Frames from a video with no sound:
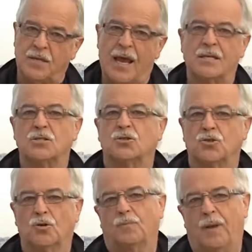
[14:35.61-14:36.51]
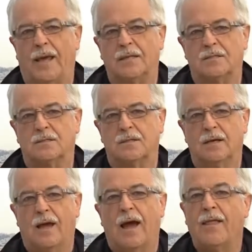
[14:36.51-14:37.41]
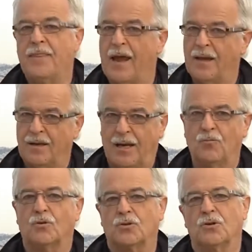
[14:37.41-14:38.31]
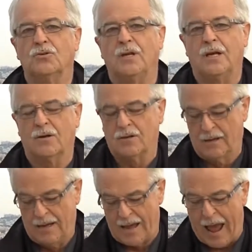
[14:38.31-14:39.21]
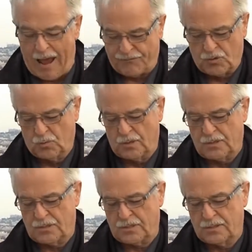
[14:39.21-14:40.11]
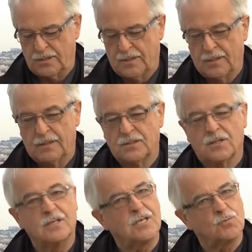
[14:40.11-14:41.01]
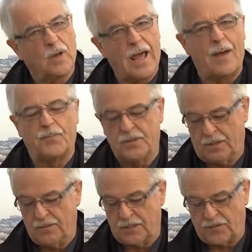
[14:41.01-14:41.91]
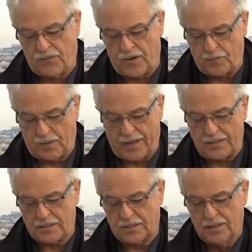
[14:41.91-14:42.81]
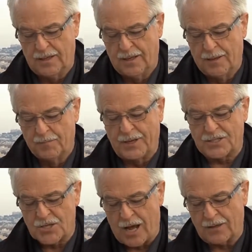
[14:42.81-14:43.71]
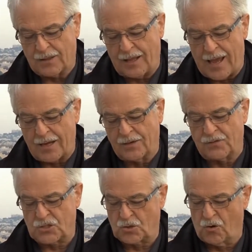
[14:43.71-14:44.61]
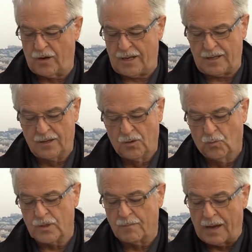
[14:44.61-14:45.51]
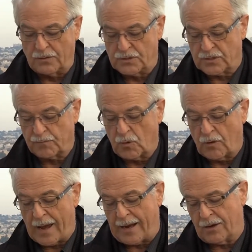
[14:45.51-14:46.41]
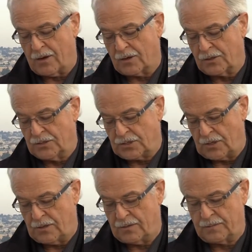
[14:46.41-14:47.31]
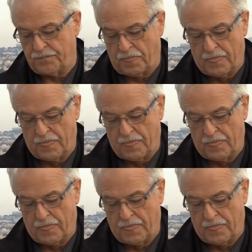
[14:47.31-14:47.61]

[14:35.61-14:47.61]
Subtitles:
the test took place, and then he returned here afterwards. And so this is what happened in this very place. But it's not the end of the story where the mountains of Moriah are concerned,